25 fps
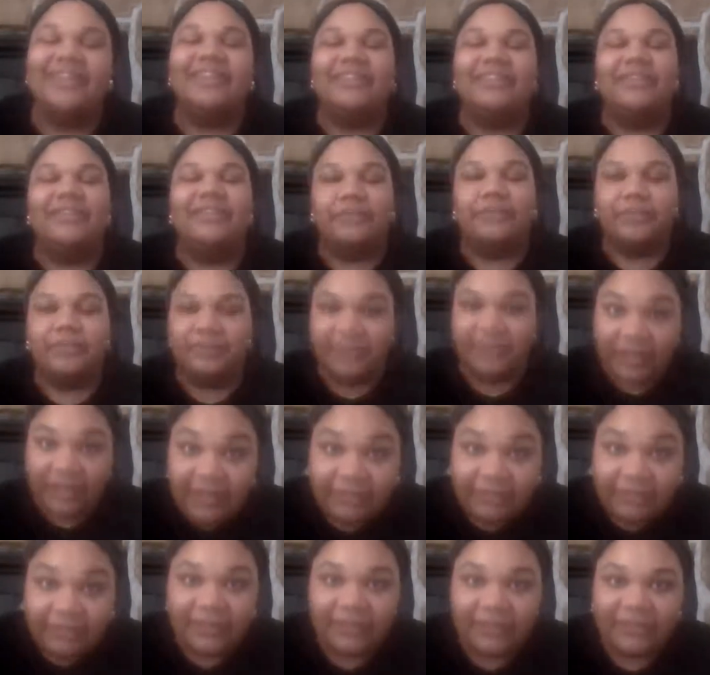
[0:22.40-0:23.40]
This is the very
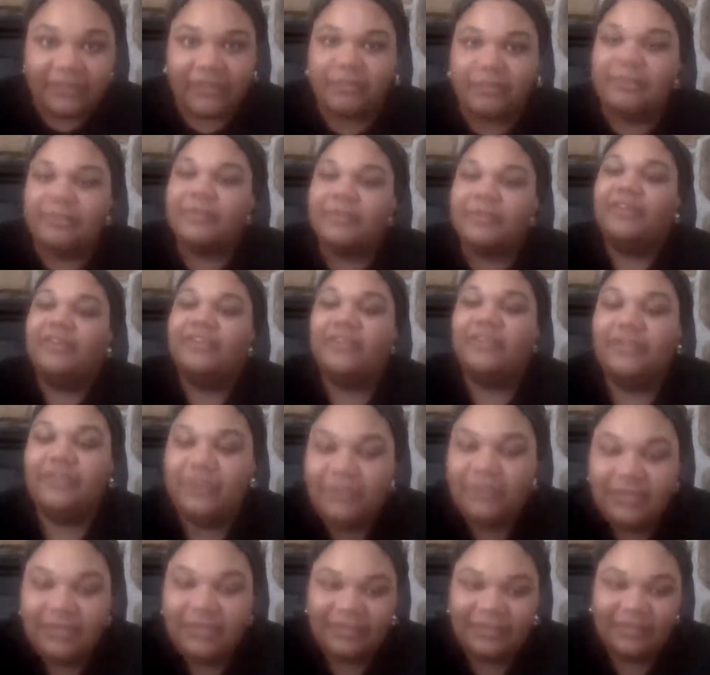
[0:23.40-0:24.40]
first time I'm actually
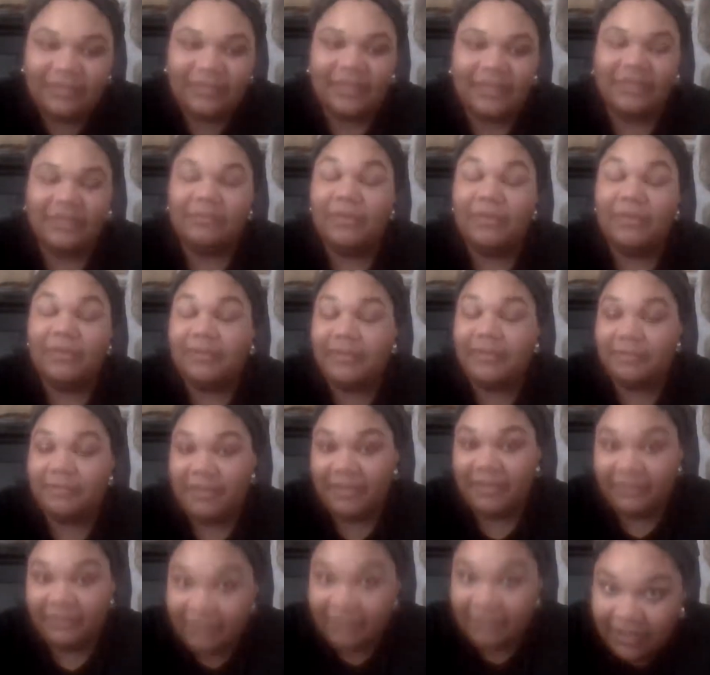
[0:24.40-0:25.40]
doing something involving
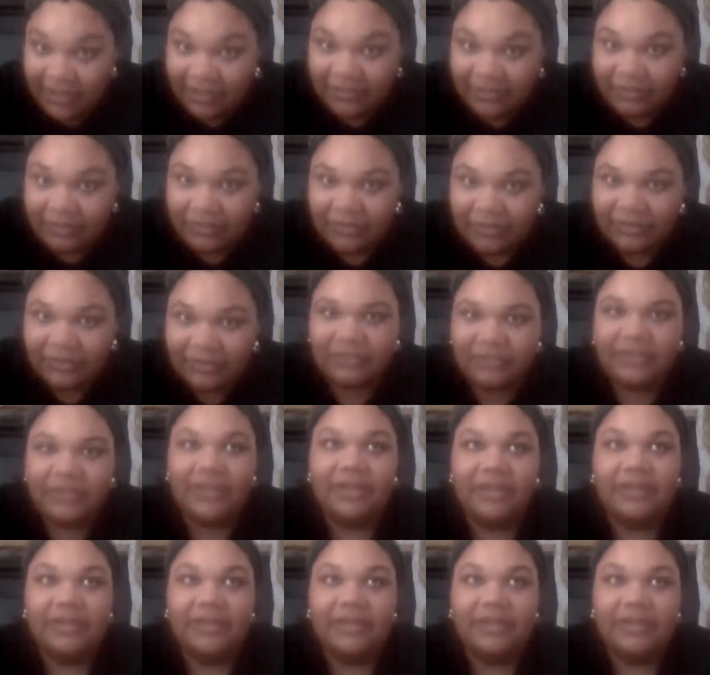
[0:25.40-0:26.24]
my face, which is